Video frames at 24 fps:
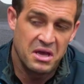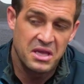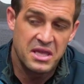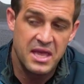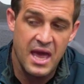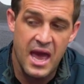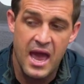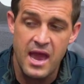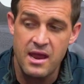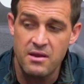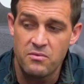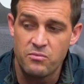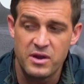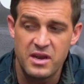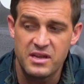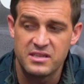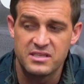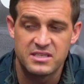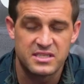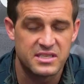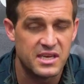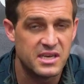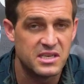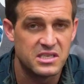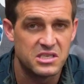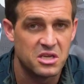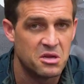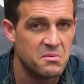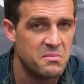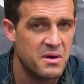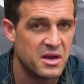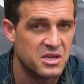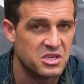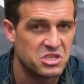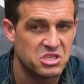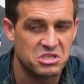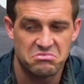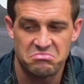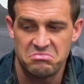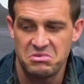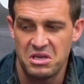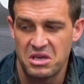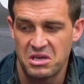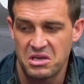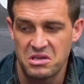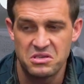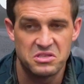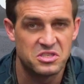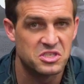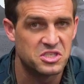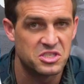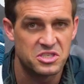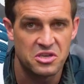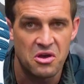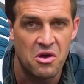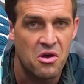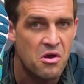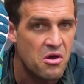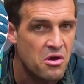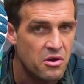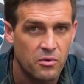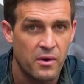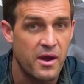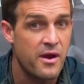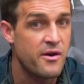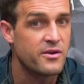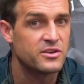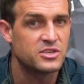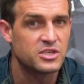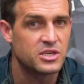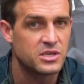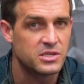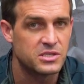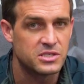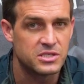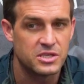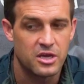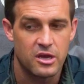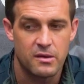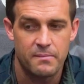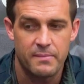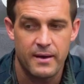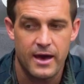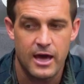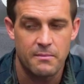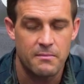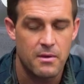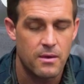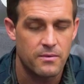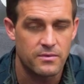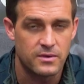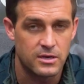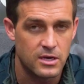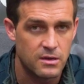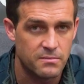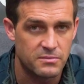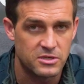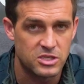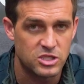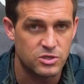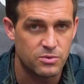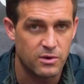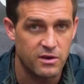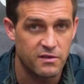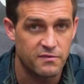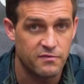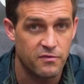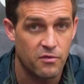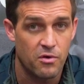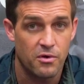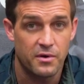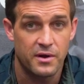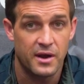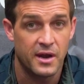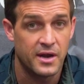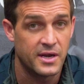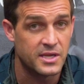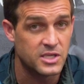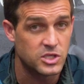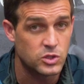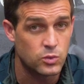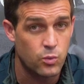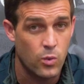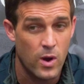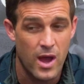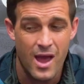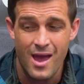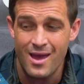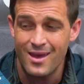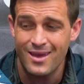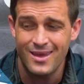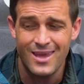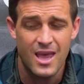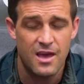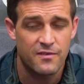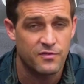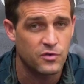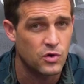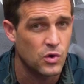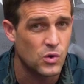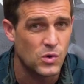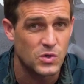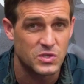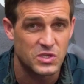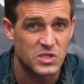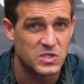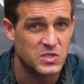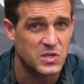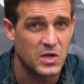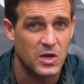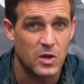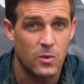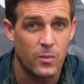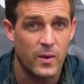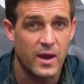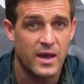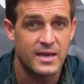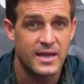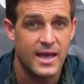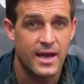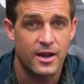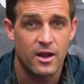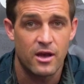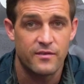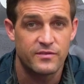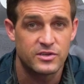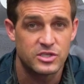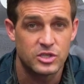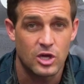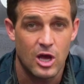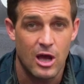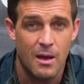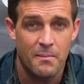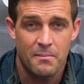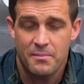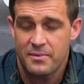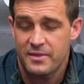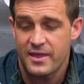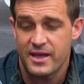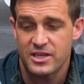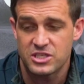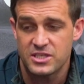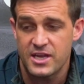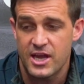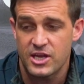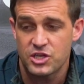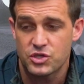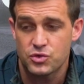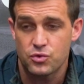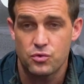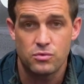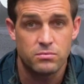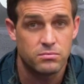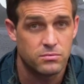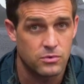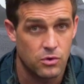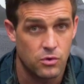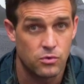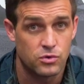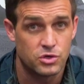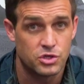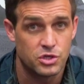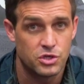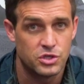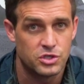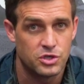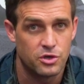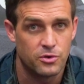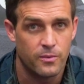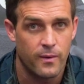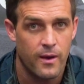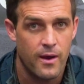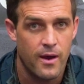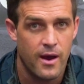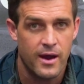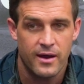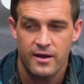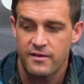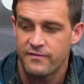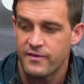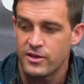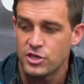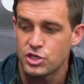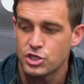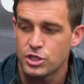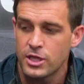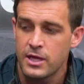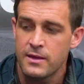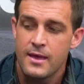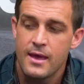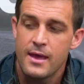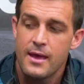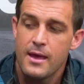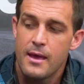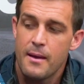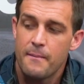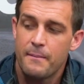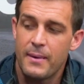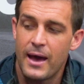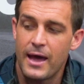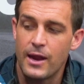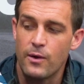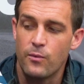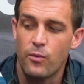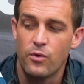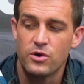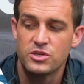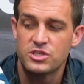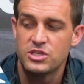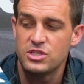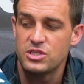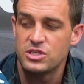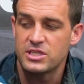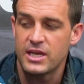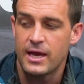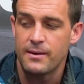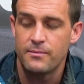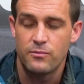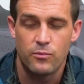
again, we didn't see too much concern or areas of concern, pardon me, with the Nimbus 24 and its wear. Yeah, of course, it's going to wear down over time. That's natural. All shoes do wear out eventually, but it wasn't